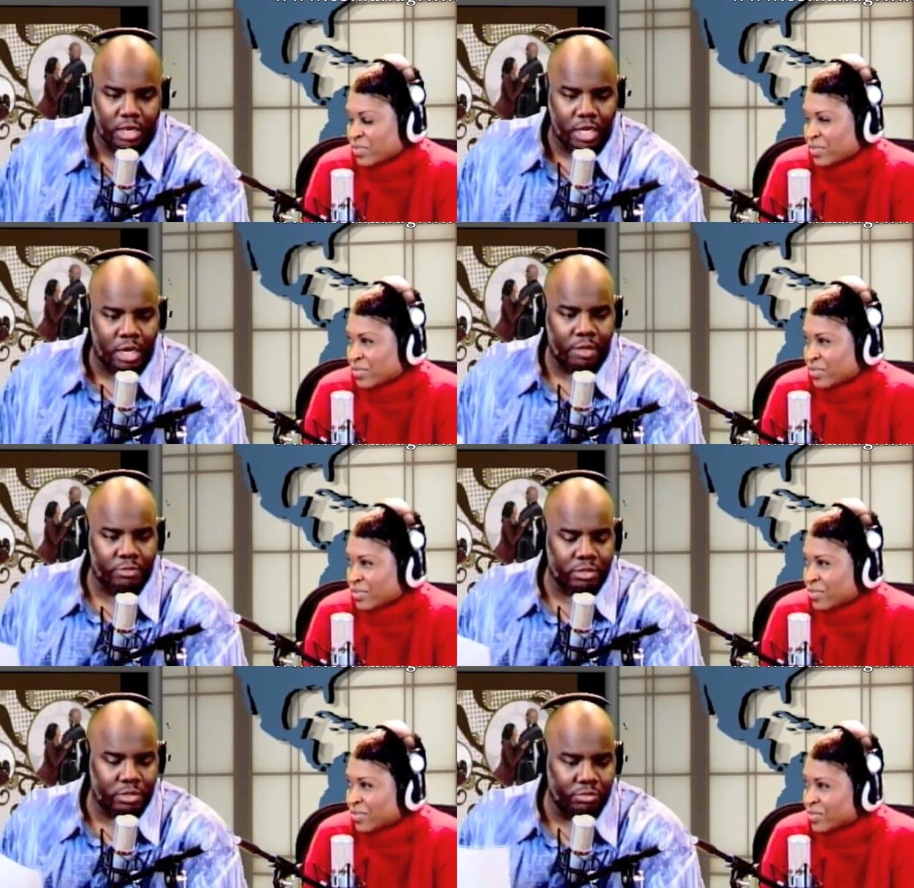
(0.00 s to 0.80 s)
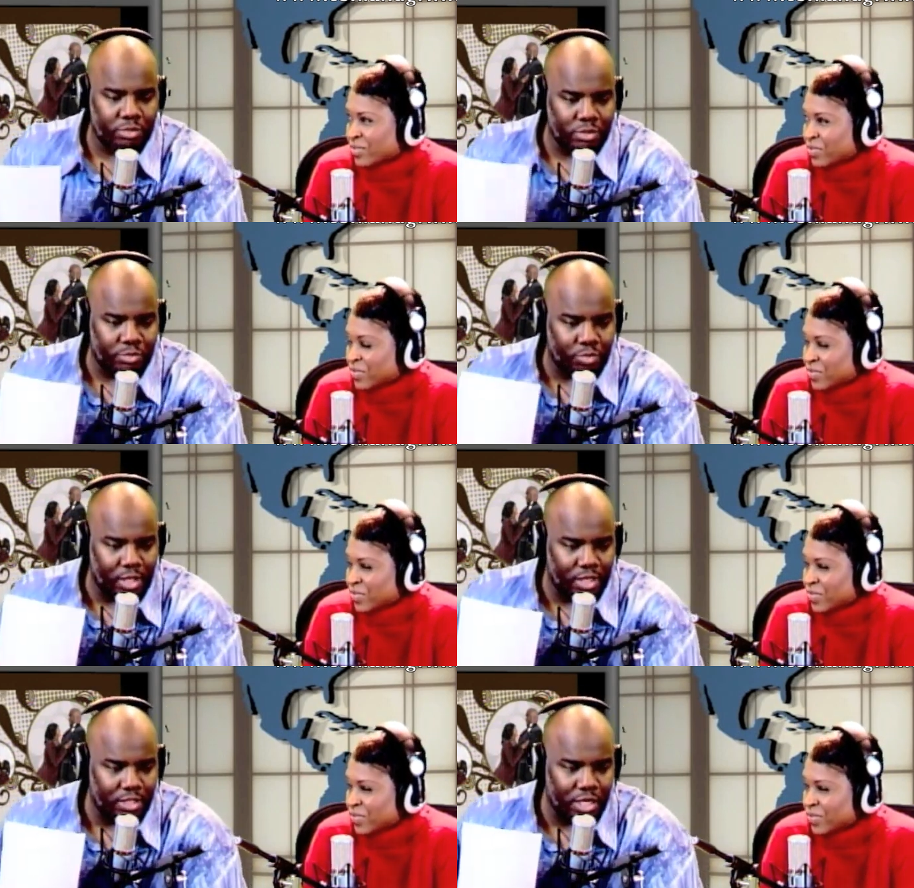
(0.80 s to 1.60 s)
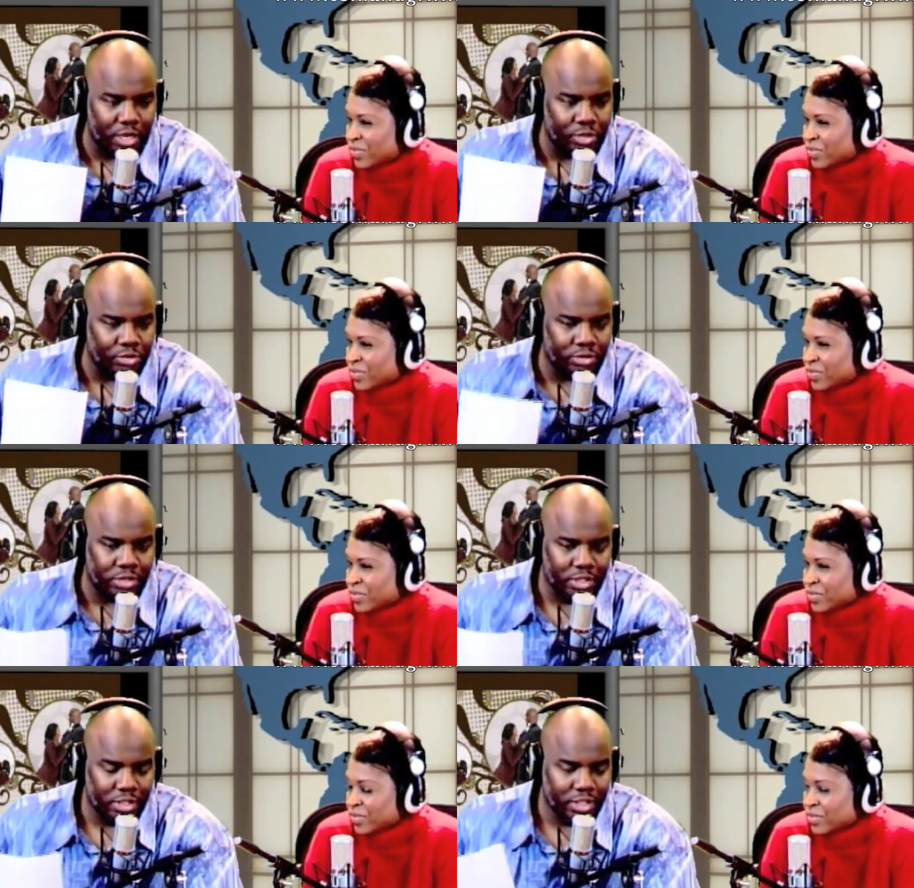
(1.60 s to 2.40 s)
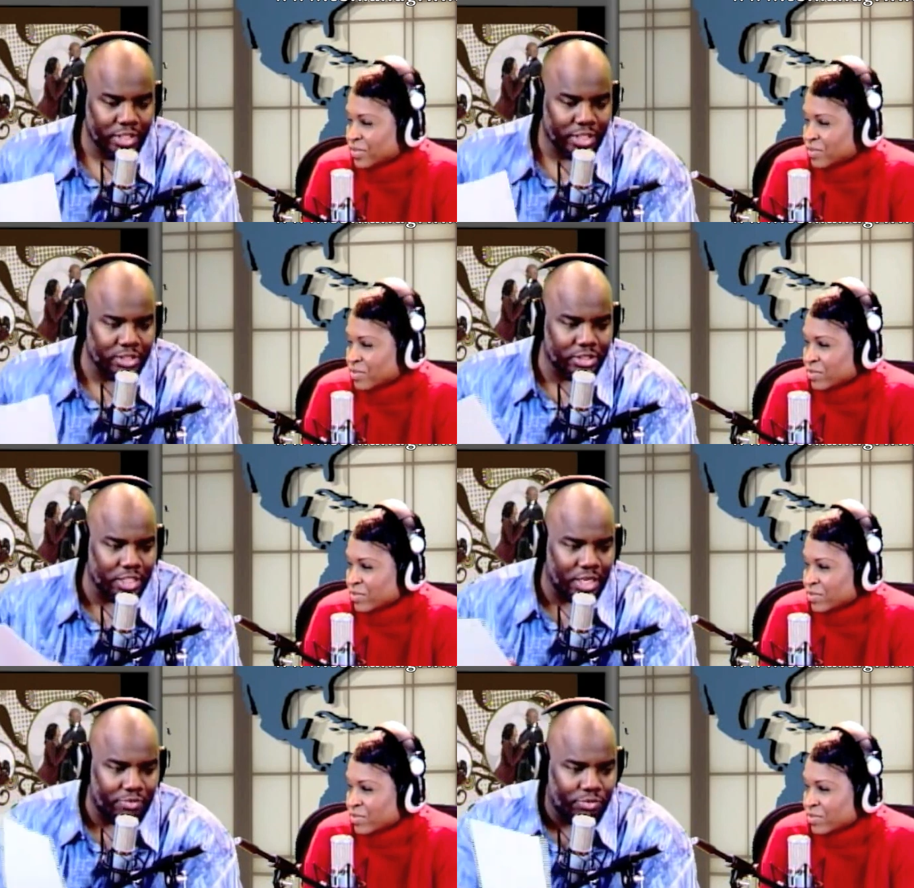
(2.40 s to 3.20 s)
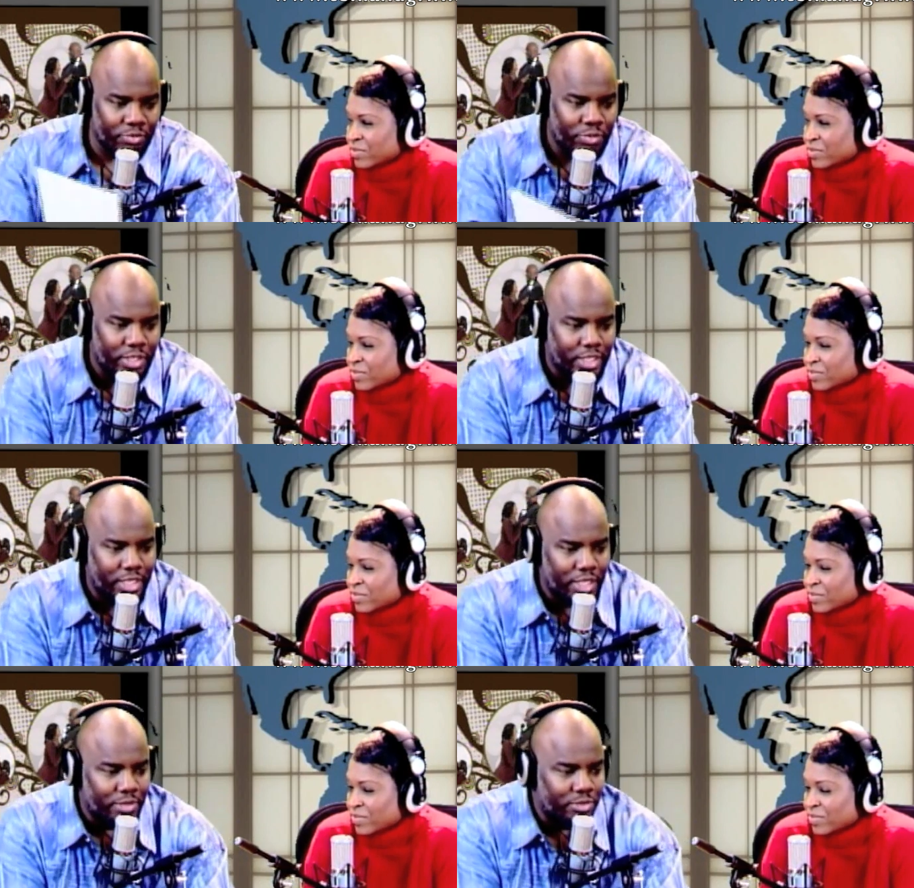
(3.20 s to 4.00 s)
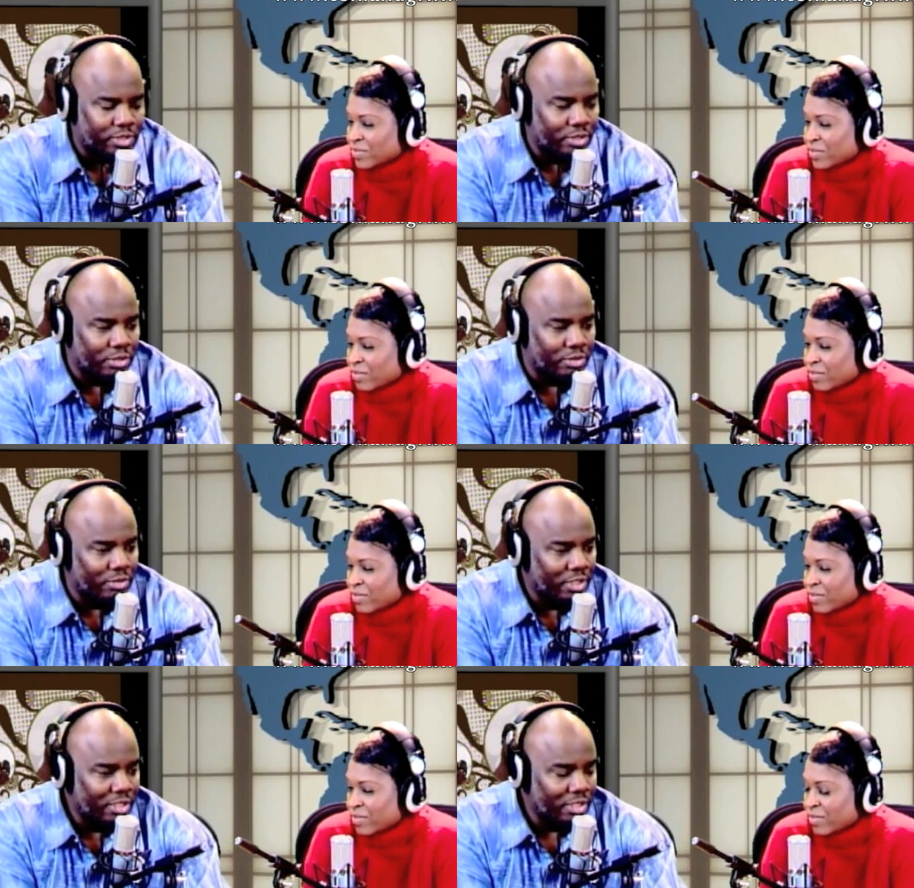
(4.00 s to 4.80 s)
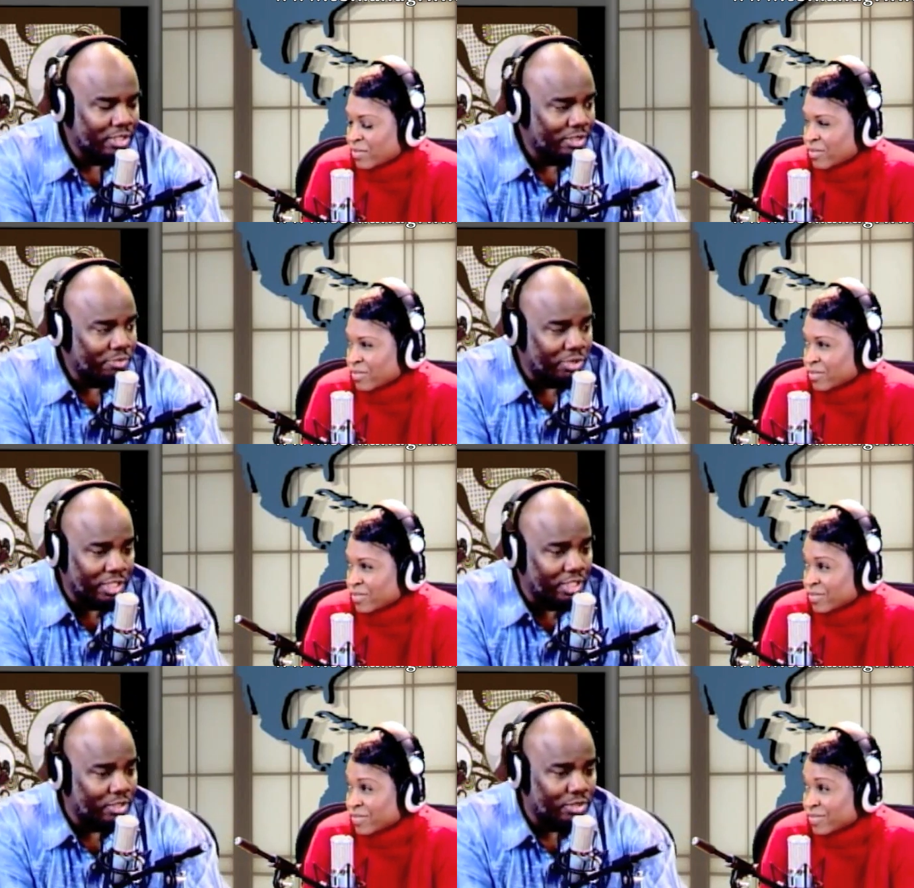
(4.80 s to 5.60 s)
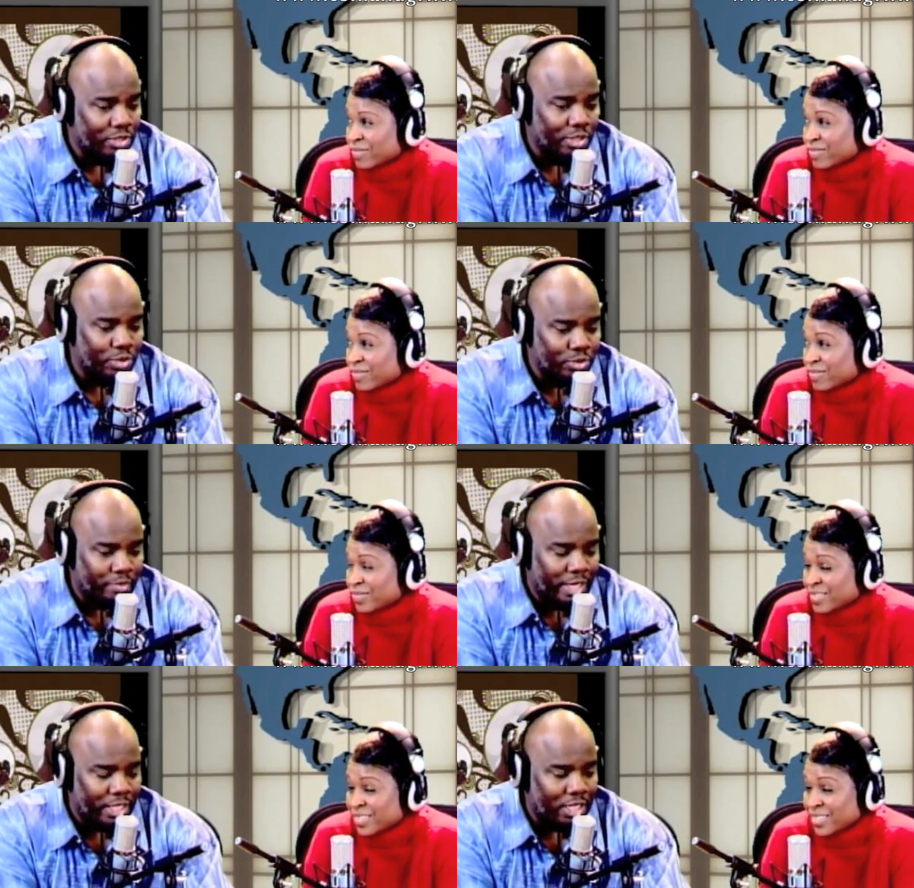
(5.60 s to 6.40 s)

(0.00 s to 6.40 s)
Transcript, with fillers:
Speaker 1: Um, the, the brother knows his stuff when it comes to political news, man.